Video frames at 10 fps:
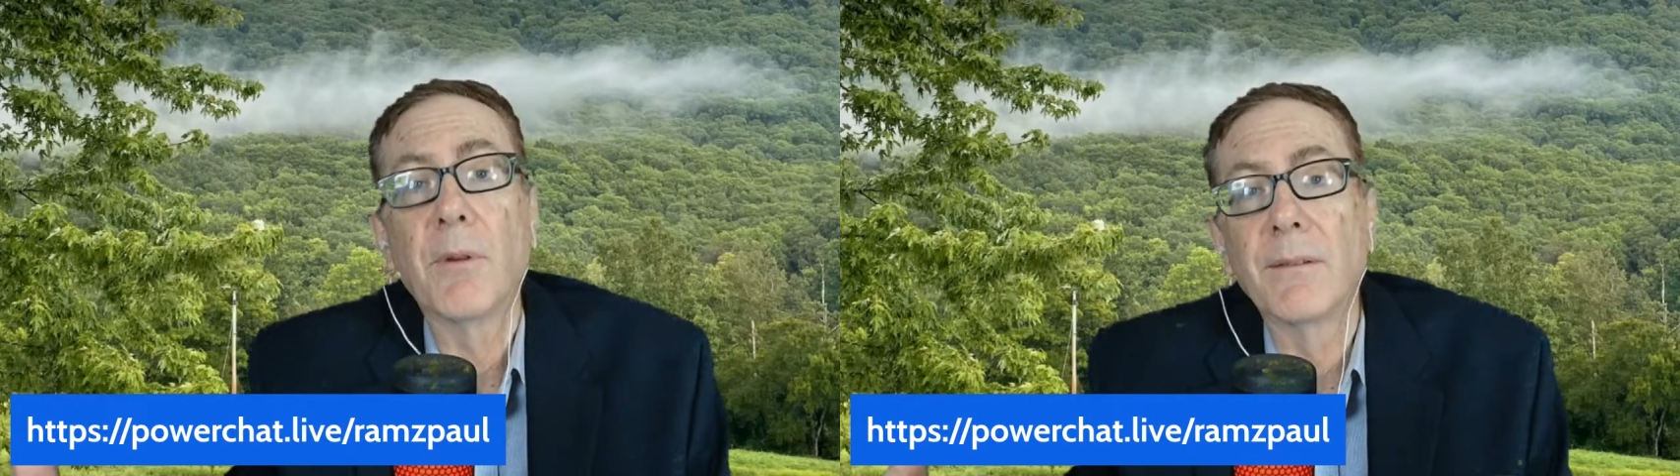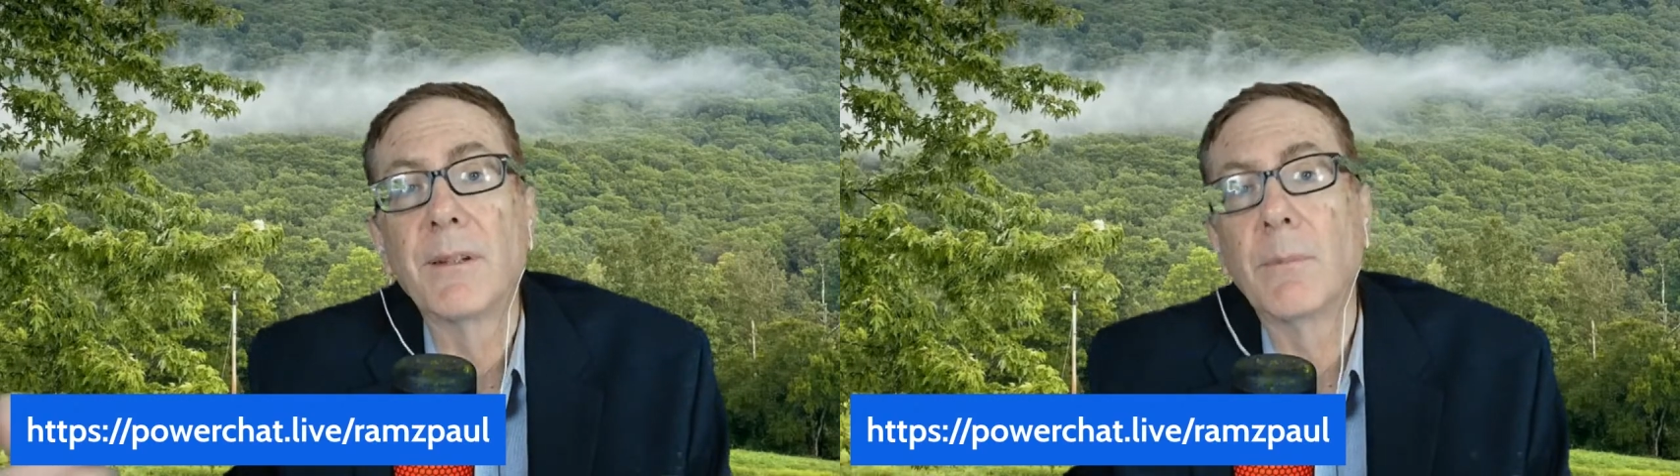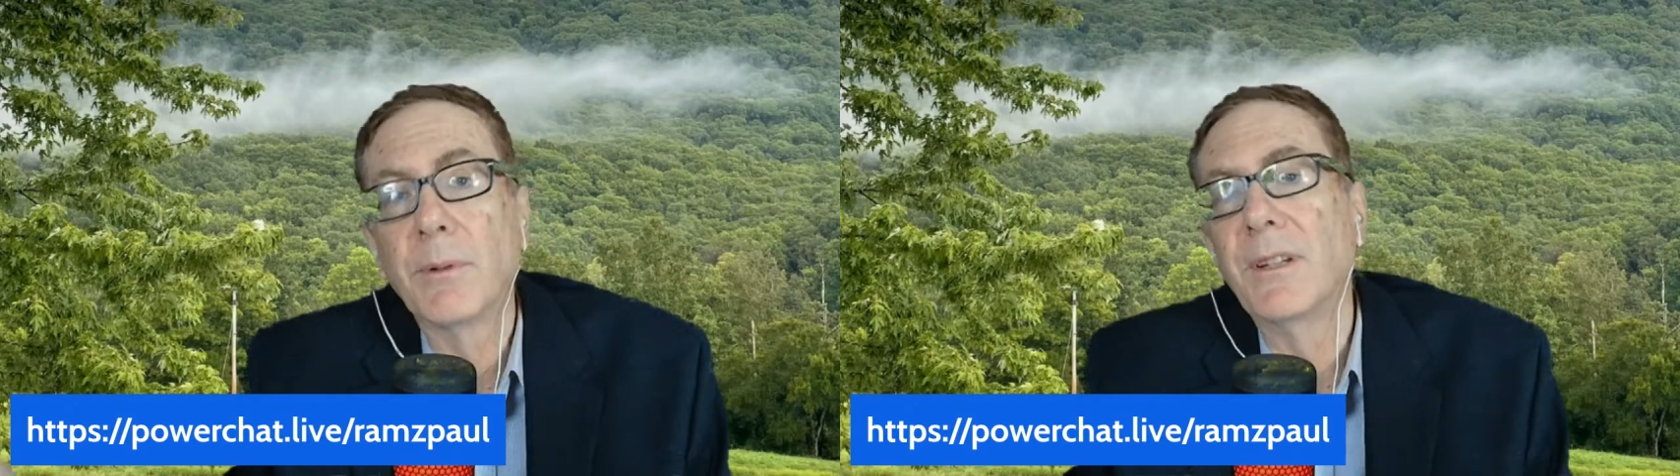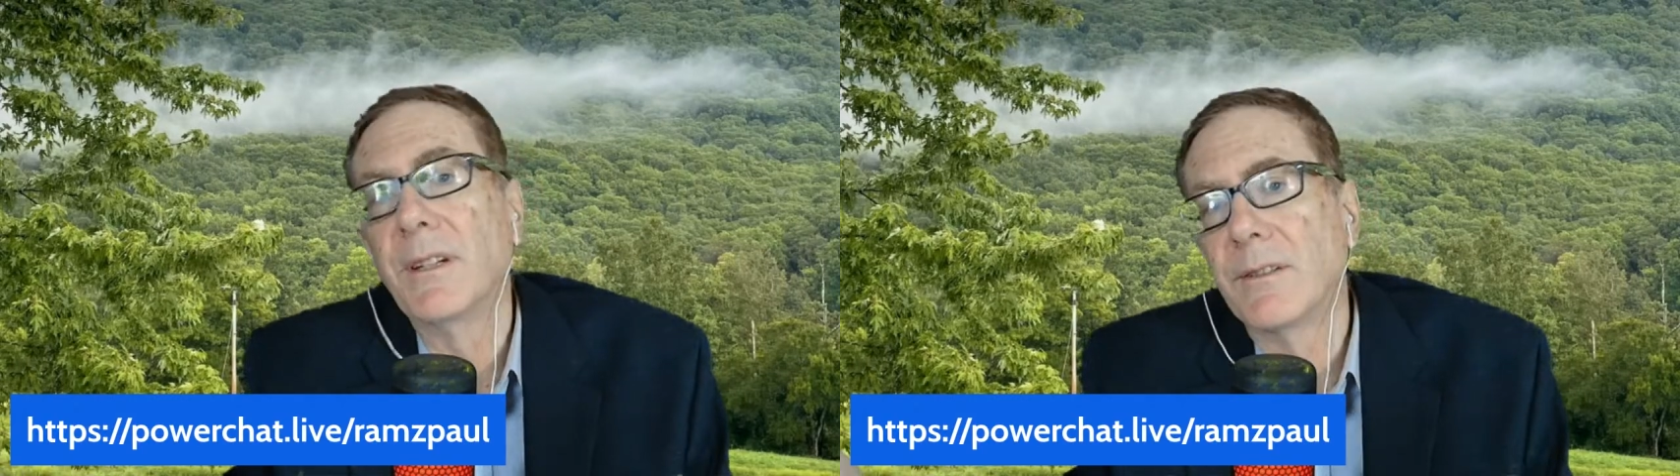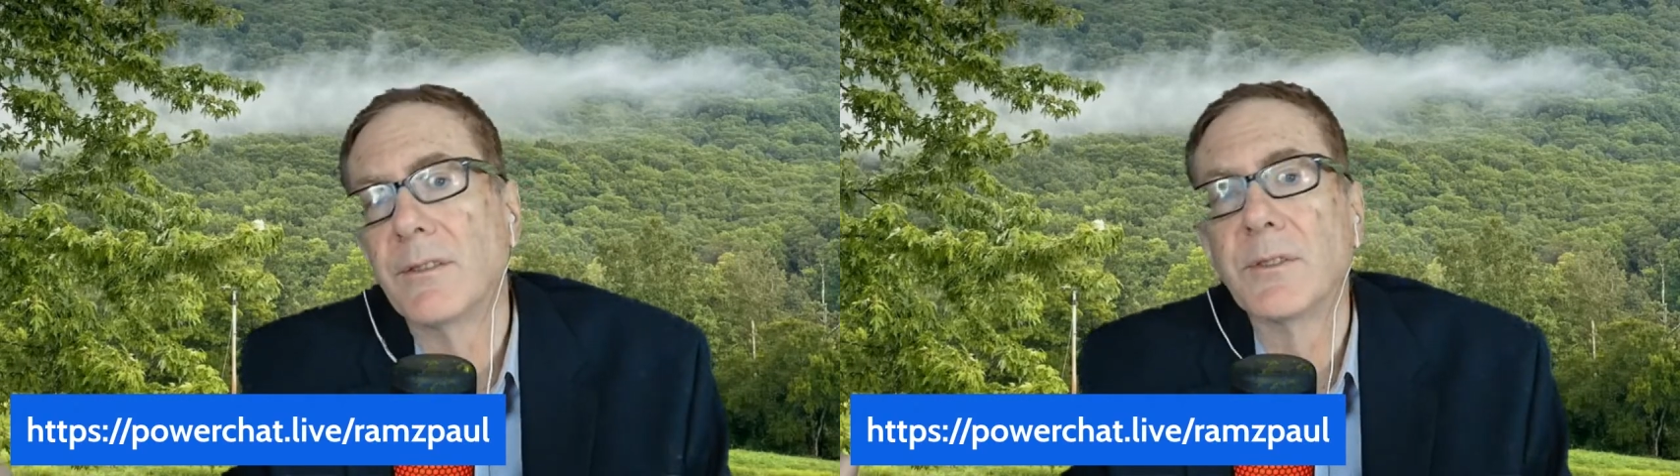roundtable, you
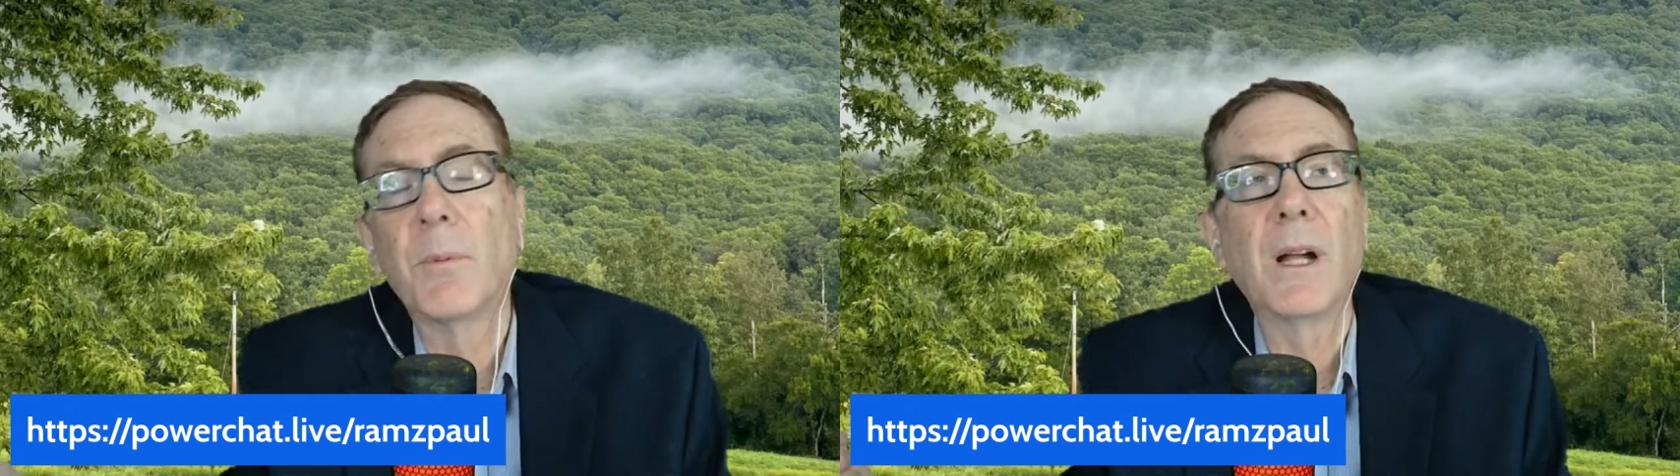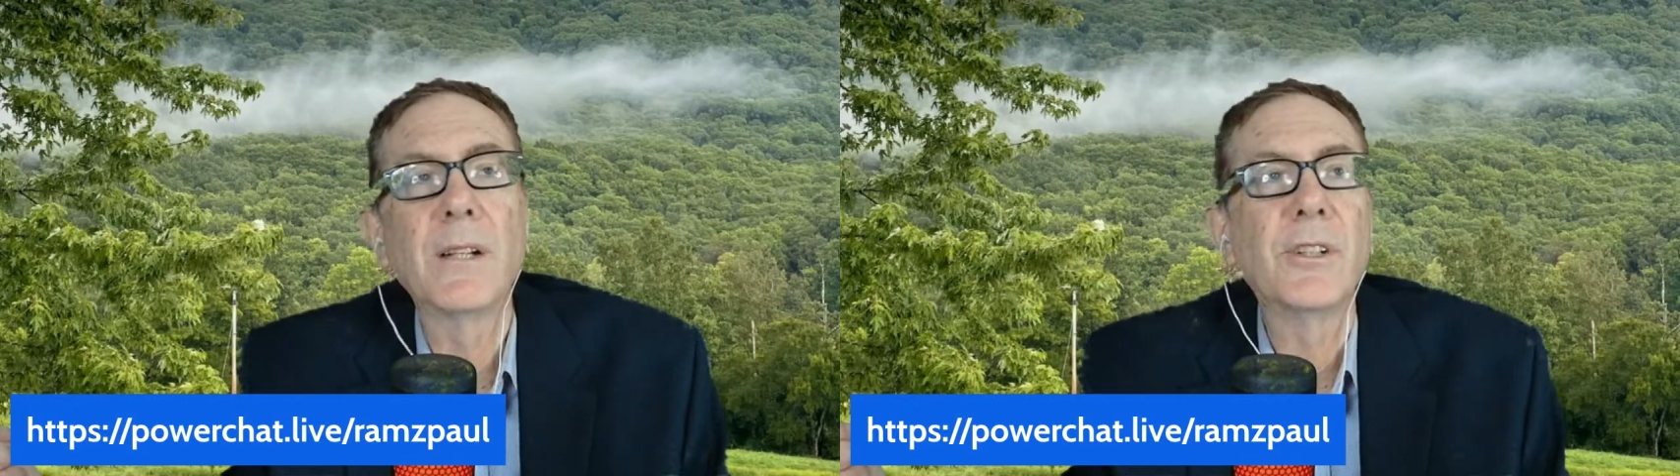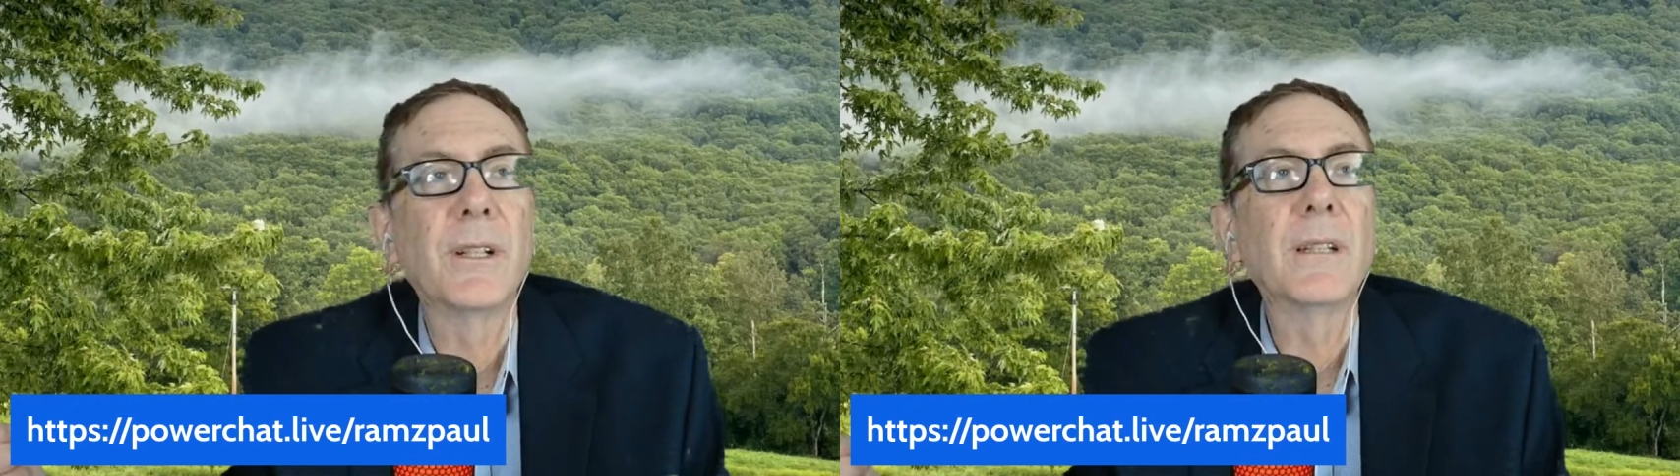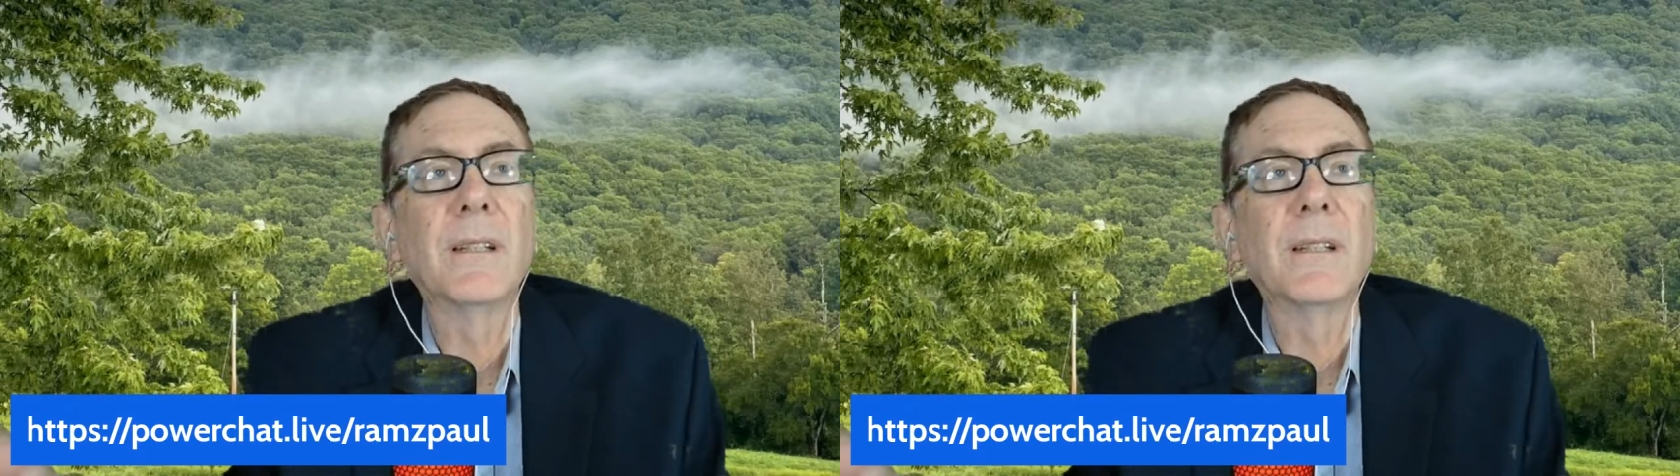can just watch it.